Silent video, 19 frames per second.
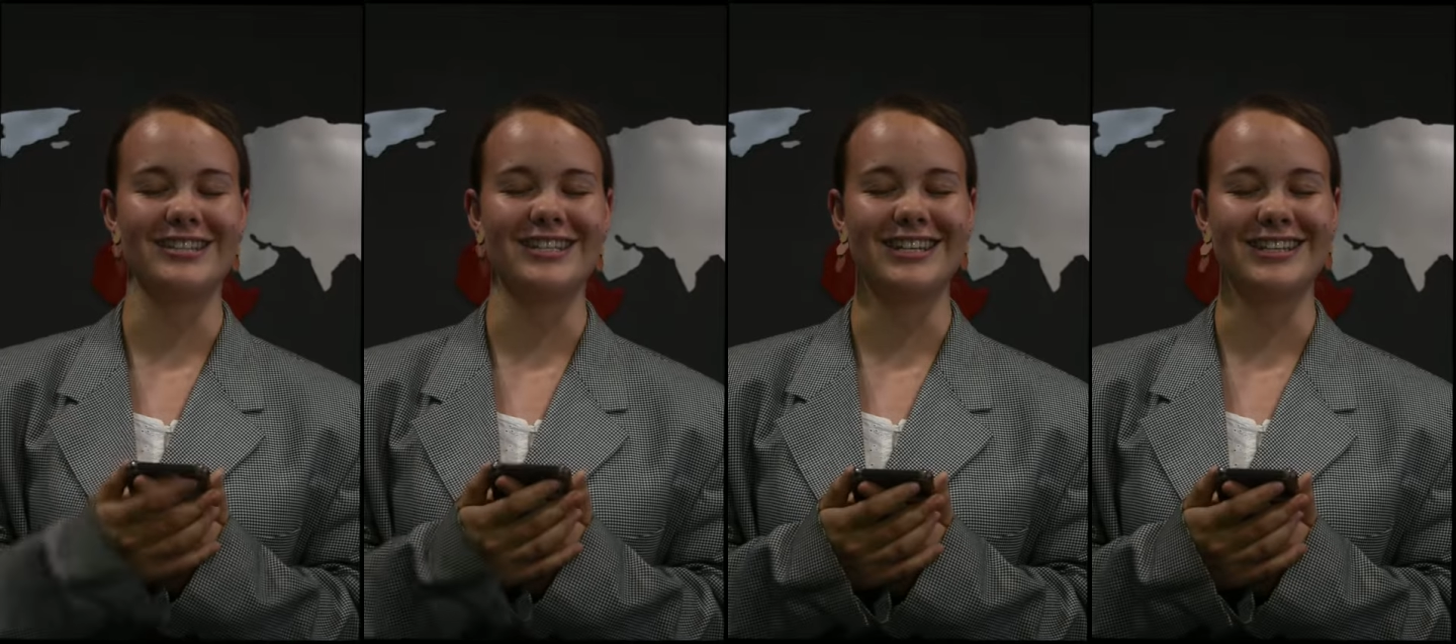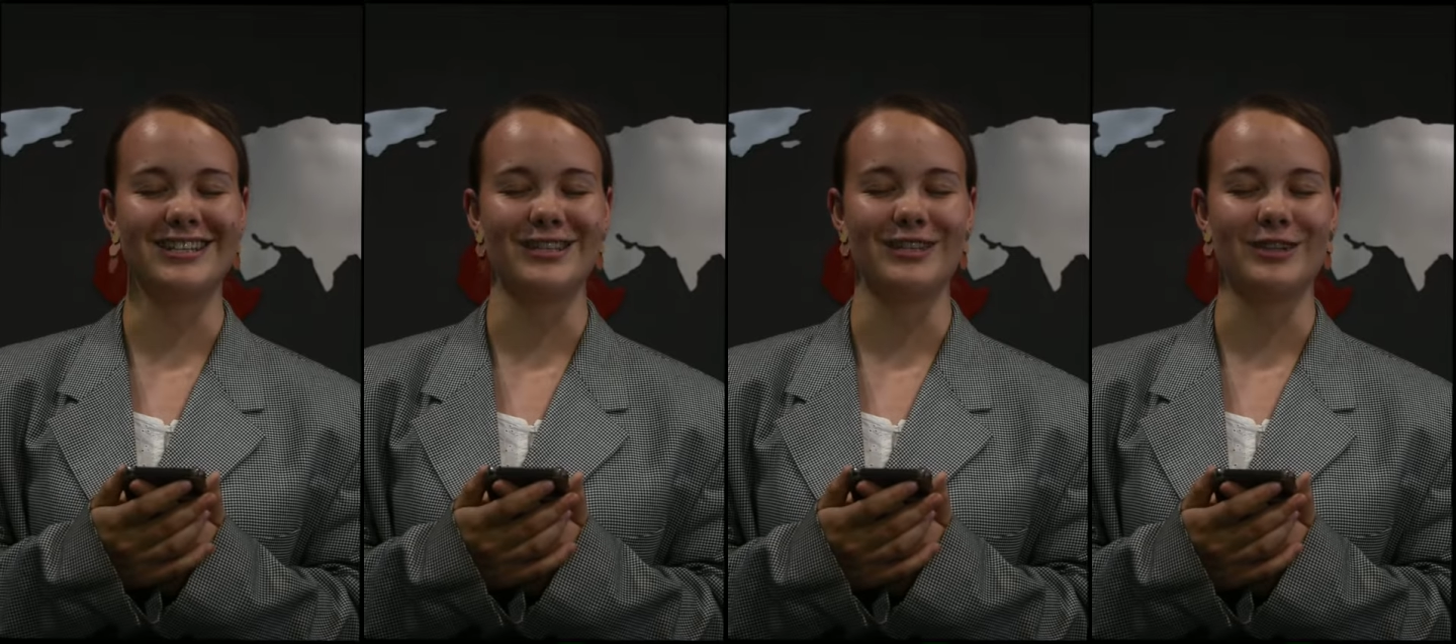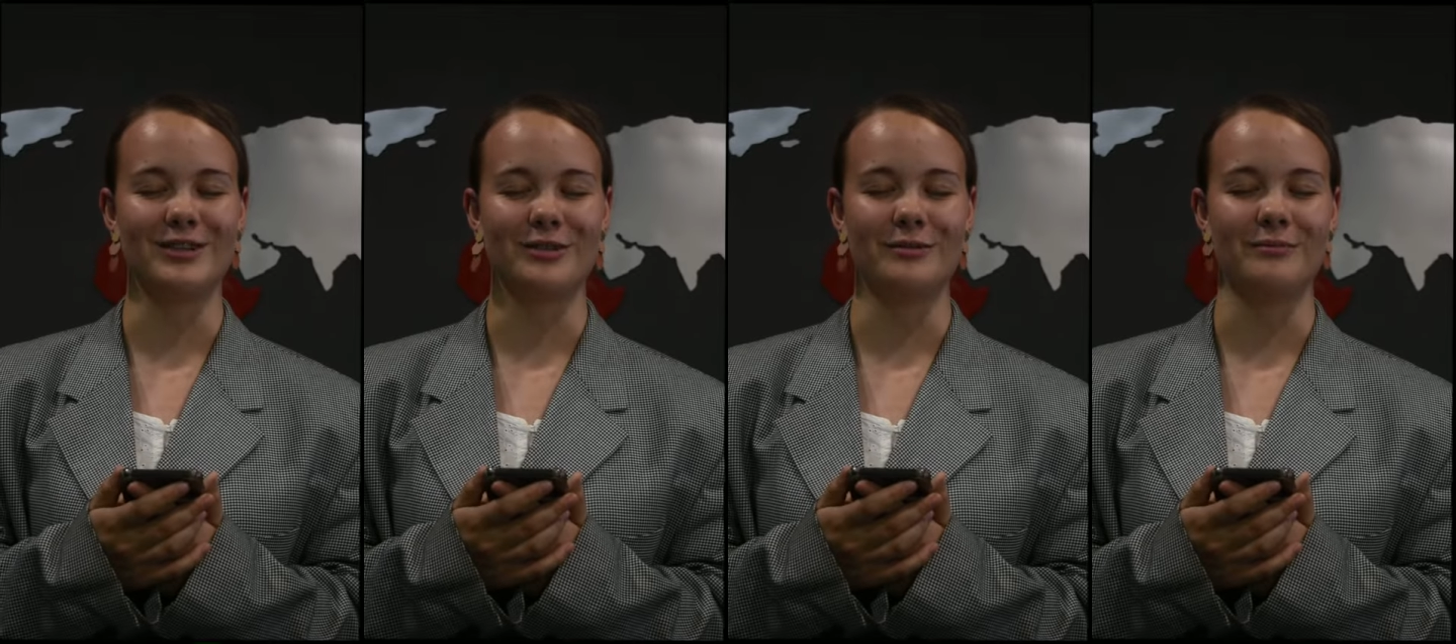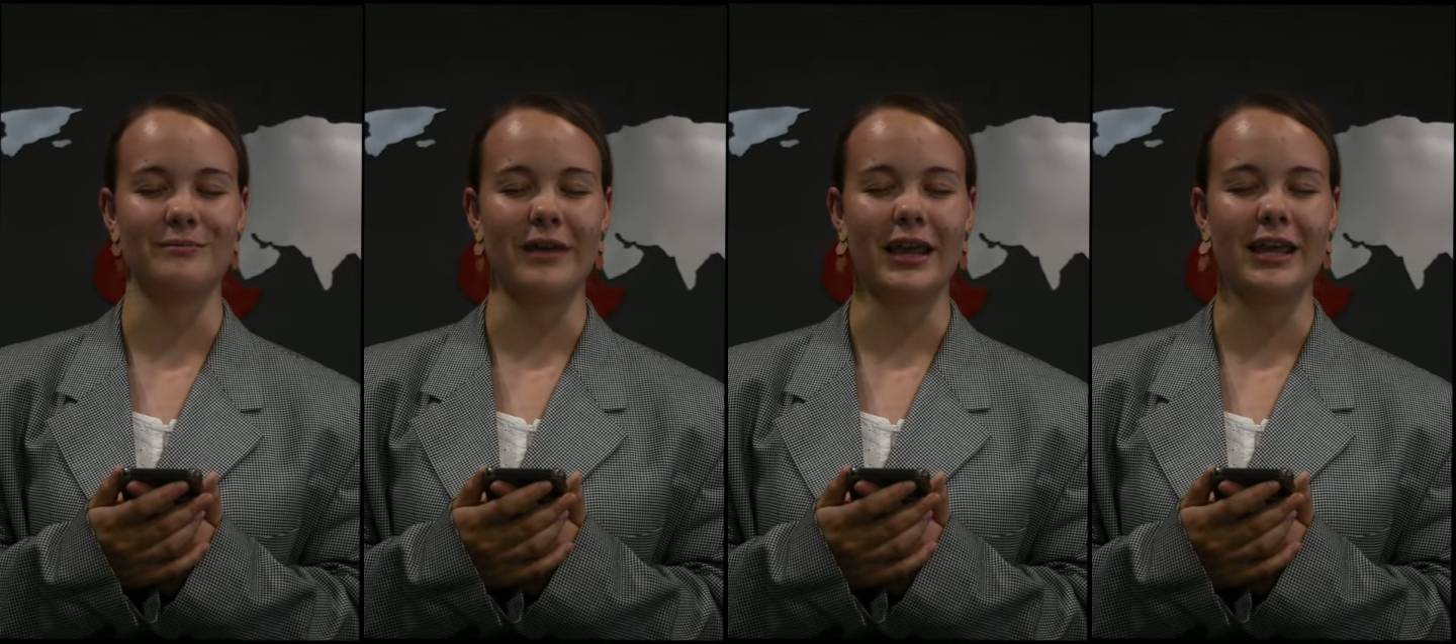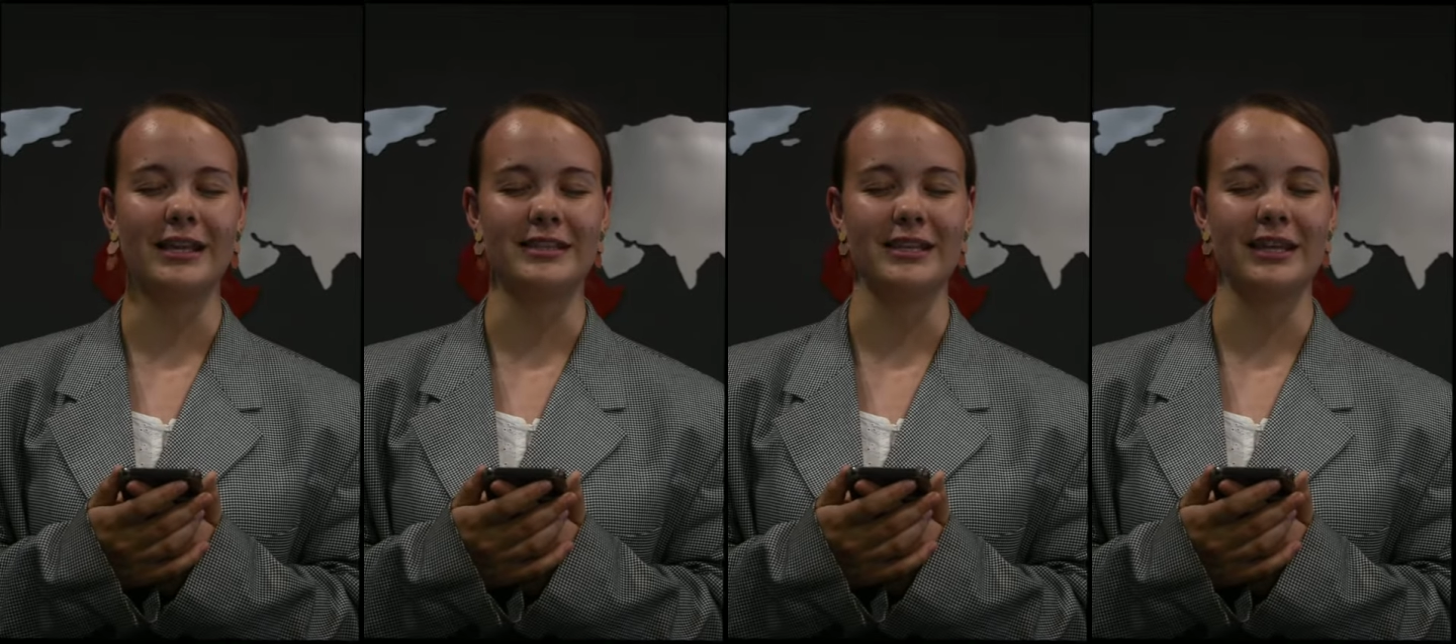Jesus, you're
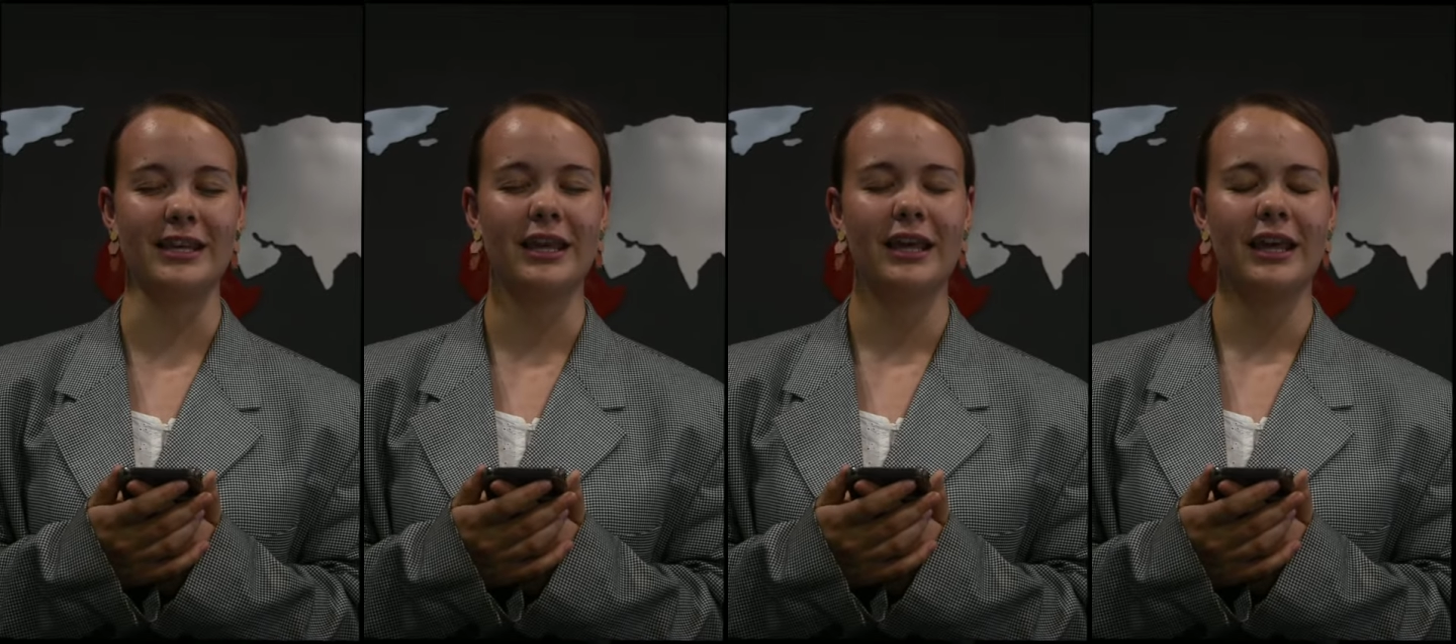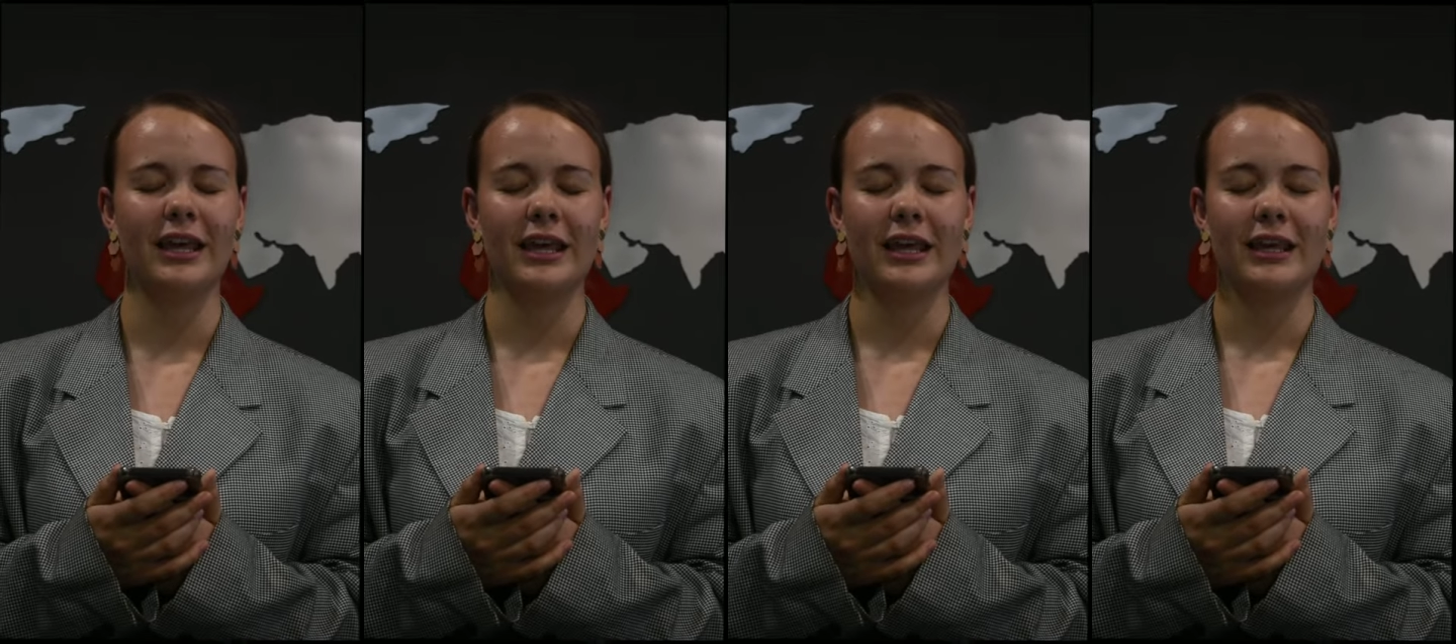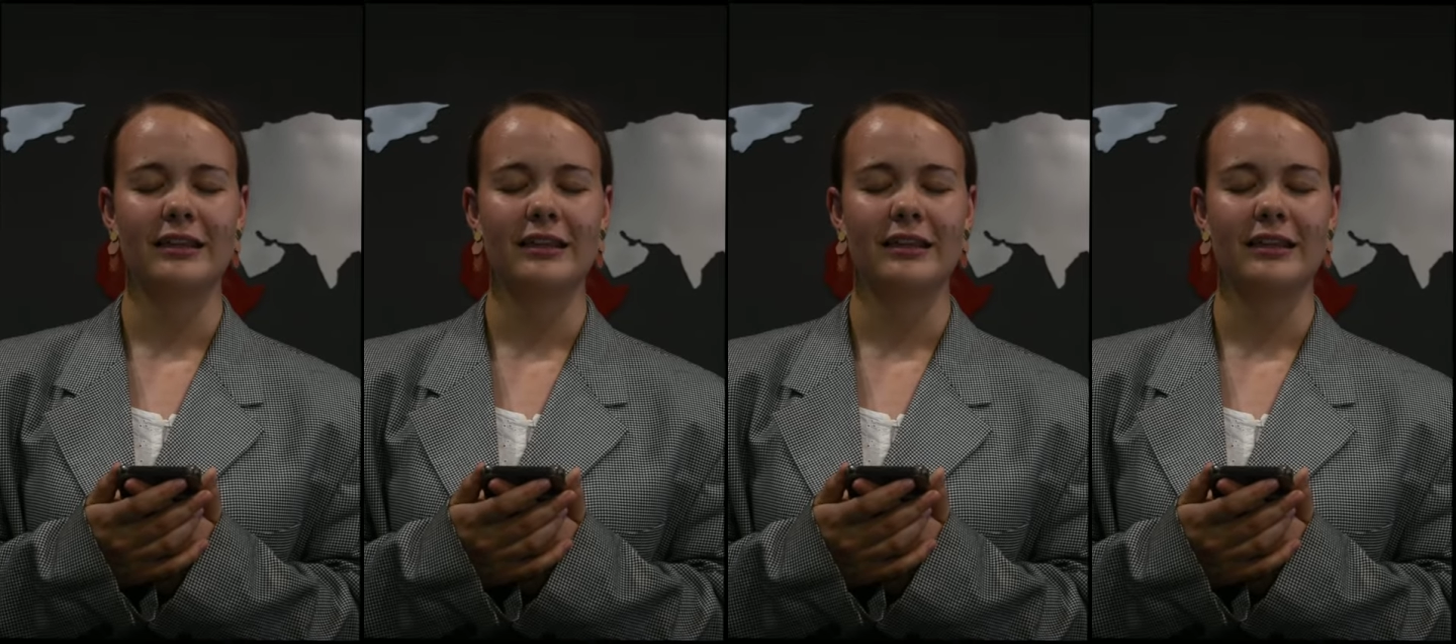amazing.